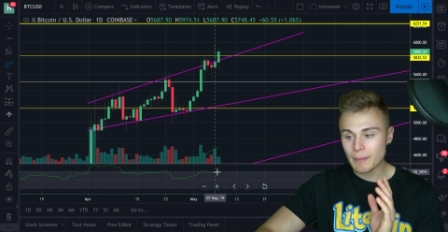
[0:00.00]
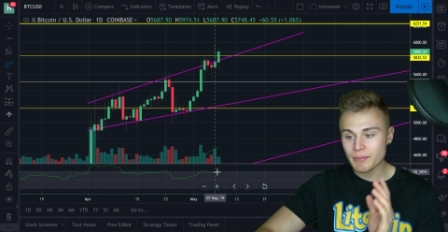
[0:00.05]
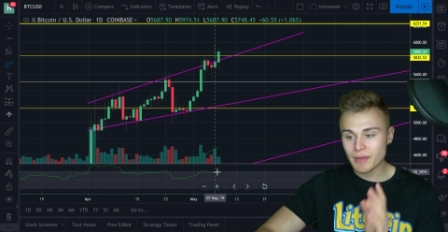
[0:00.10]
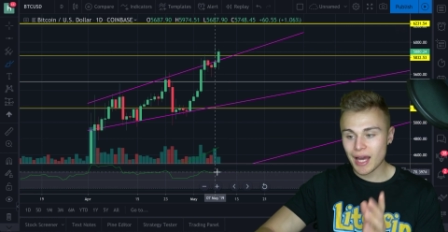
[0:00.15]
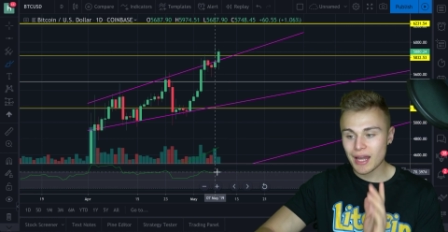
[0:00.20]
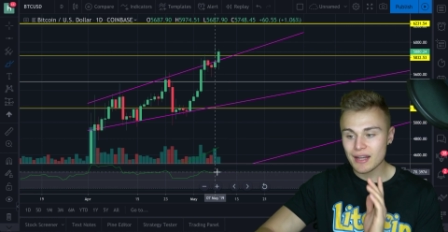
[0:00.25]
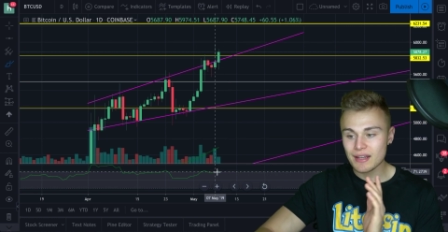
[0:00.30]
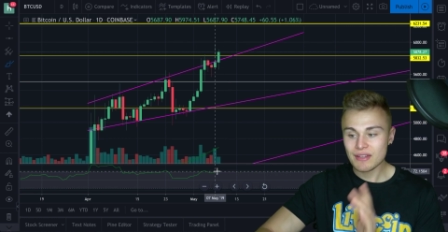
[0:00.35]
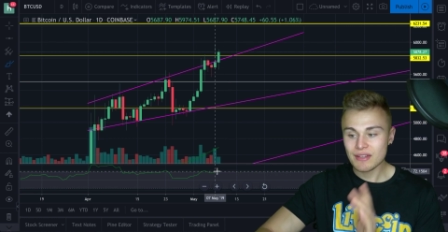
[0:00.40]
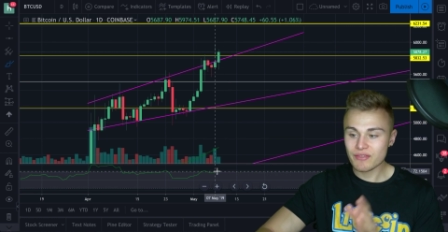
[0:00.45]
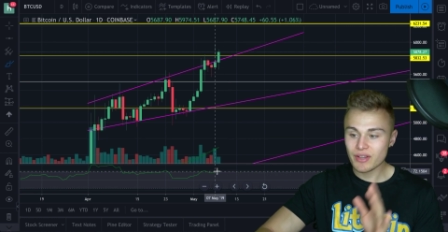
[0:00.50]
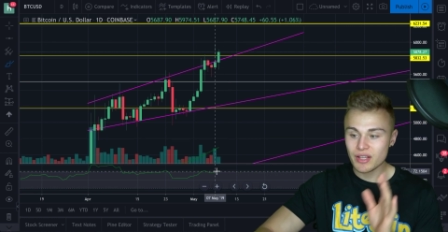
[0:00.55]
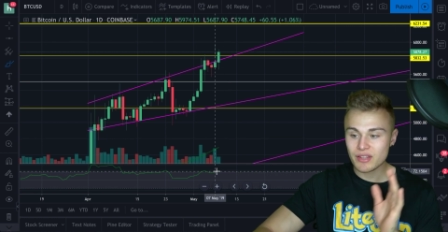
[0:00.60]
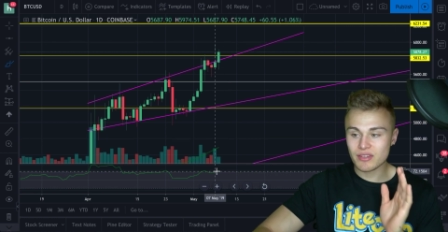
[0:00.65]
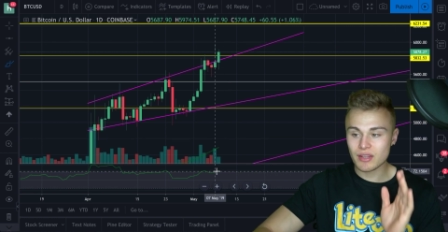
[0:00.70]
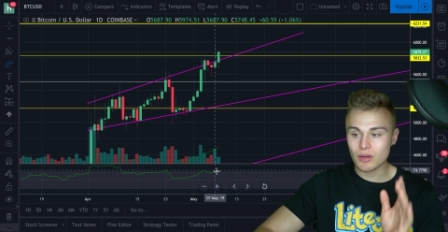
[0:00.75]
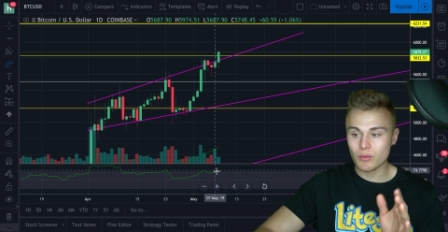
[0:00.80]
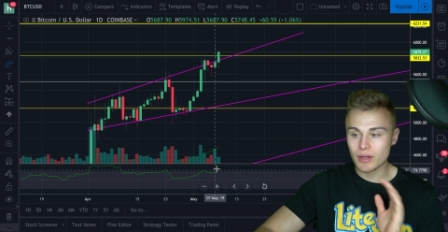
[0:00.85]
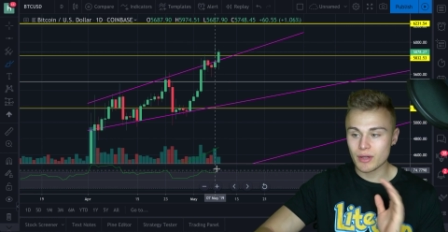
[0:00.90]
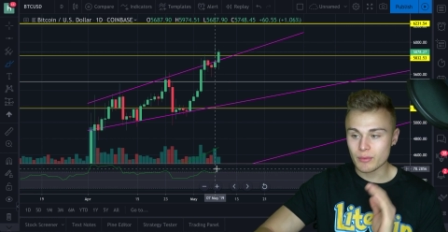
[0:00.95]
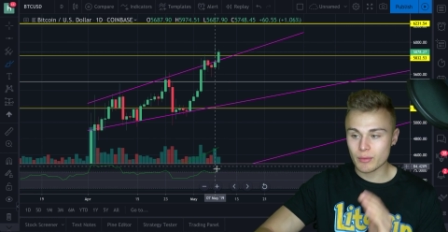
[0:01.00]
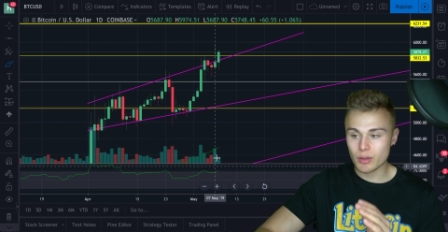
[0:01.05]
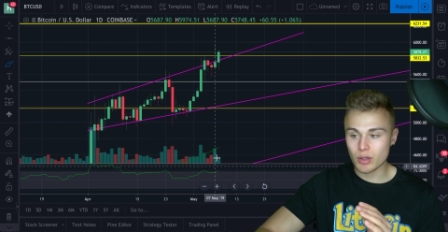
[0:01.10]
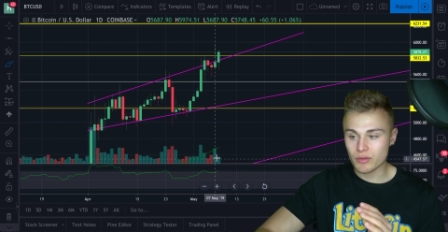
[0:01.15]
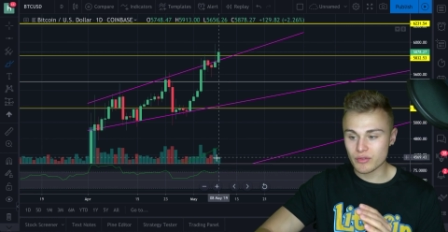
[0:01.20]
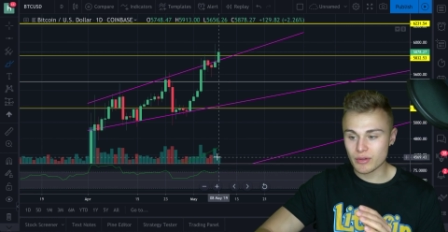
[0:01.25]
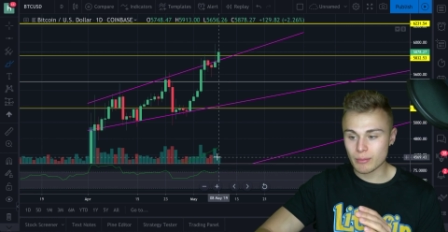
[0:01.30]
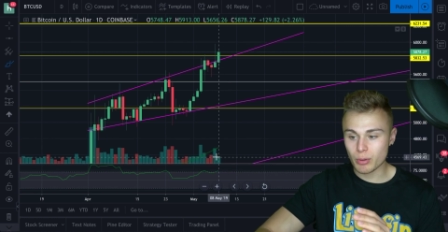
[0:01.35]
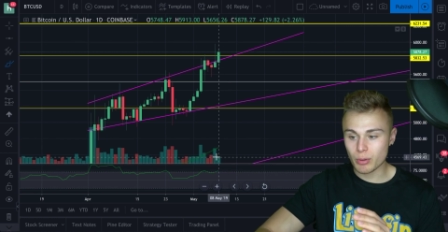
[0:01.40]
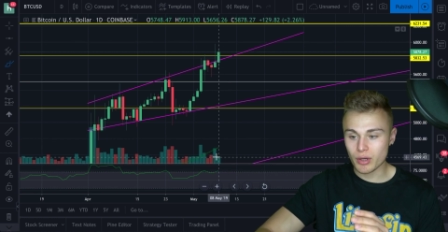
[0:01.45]
I'm not investing when we're
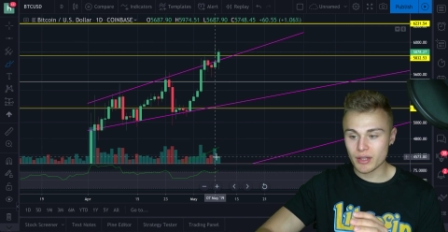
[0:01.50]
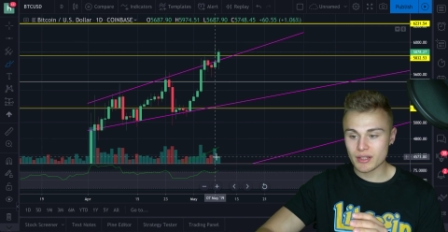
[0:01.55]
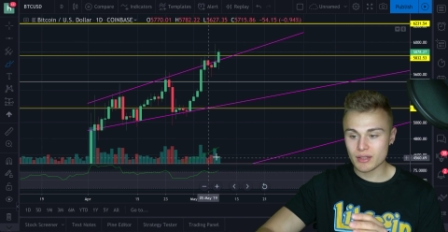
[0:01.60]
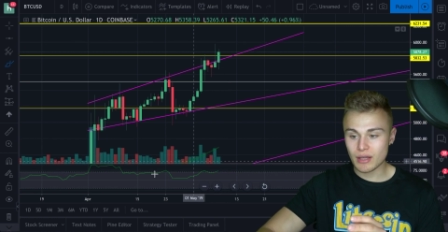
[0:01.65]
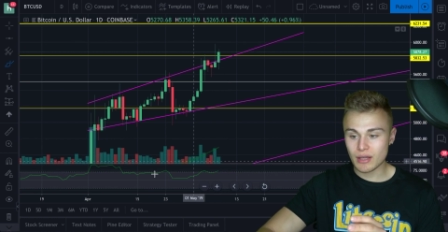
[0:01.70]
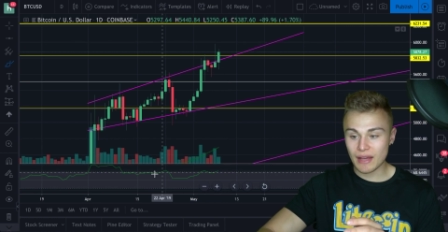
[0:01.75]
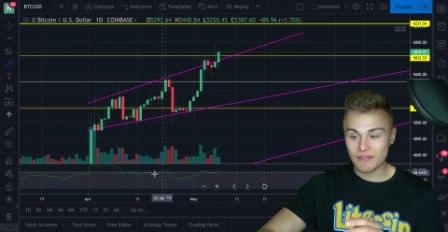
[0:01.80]
overbought.